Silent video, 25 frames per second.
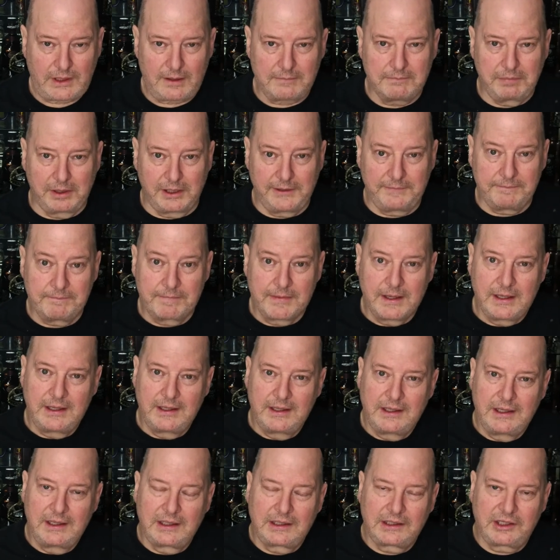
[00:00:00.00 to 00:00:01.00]
But
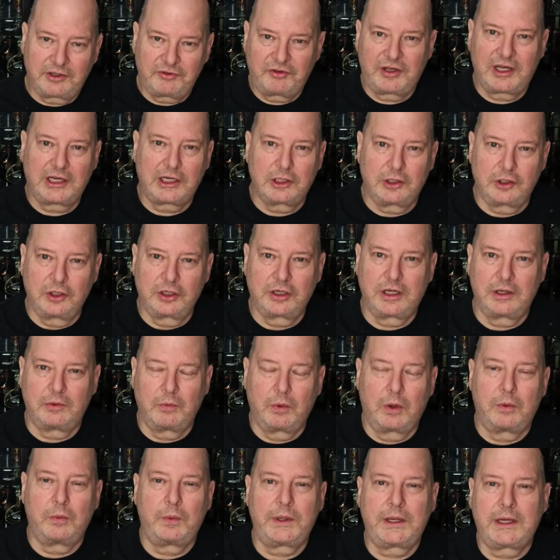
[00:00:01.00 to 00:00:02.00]
let's take a look at
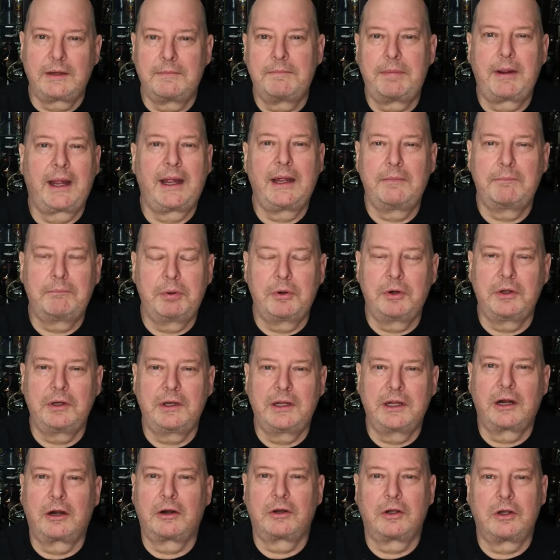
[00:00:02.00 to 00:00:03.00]
what we can put
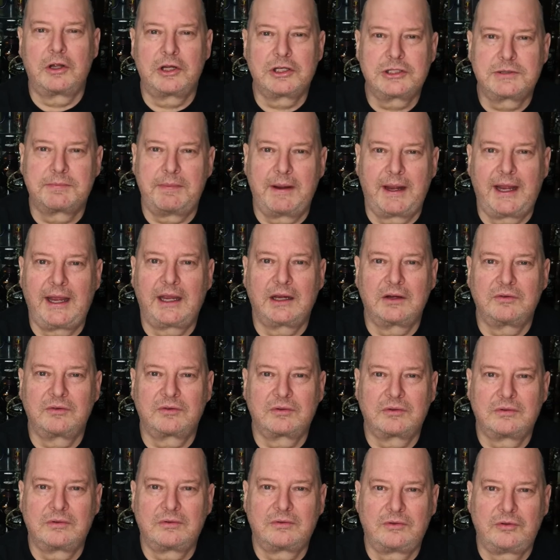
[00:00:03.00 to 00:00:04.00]
in our lunch
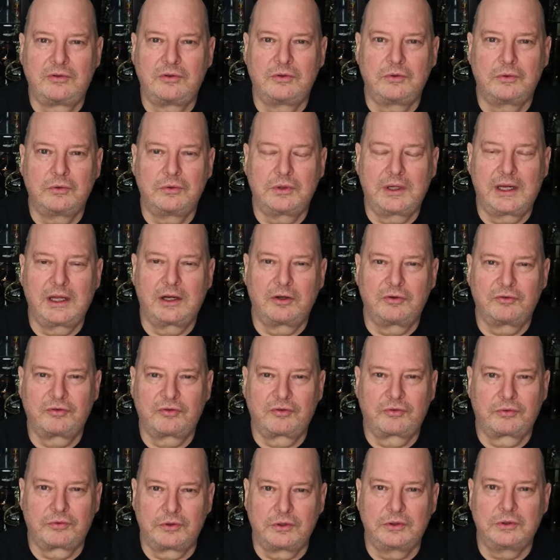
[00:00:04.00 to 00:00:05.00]
bags to get
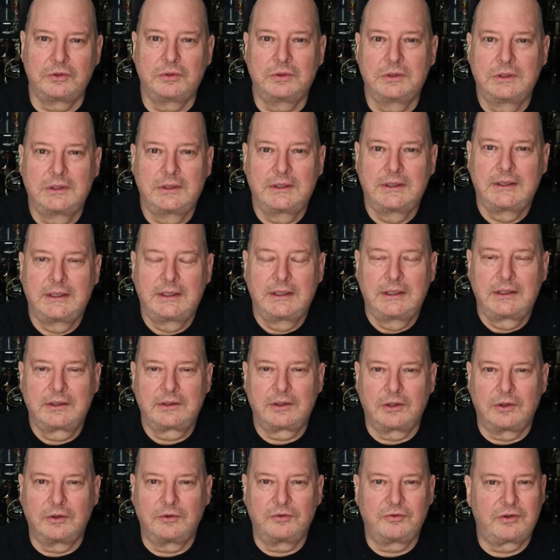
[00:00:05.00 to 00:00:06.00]
us through
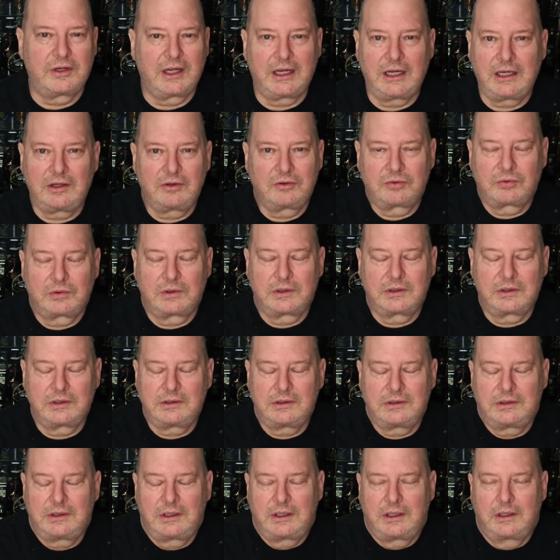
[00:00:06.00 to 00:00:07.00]
those days where
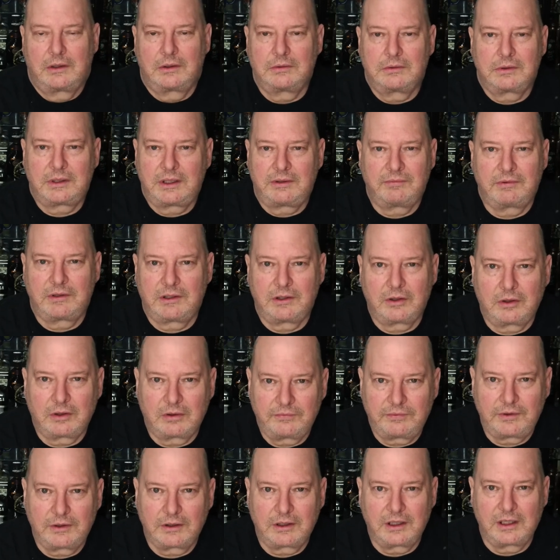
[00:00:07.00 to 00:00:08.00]
you don't even know
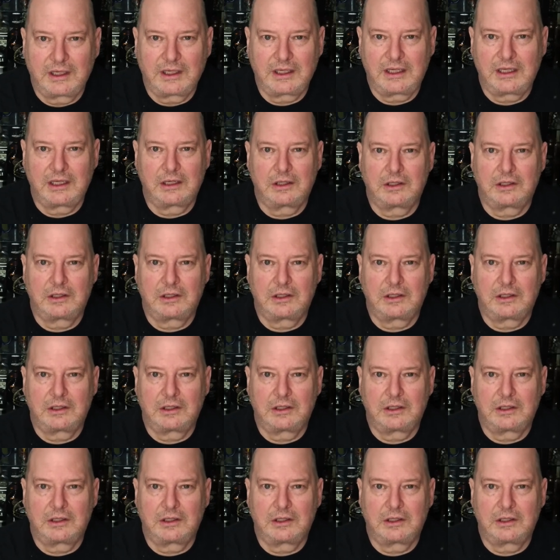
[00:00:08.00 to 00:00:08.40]
if you're going to get a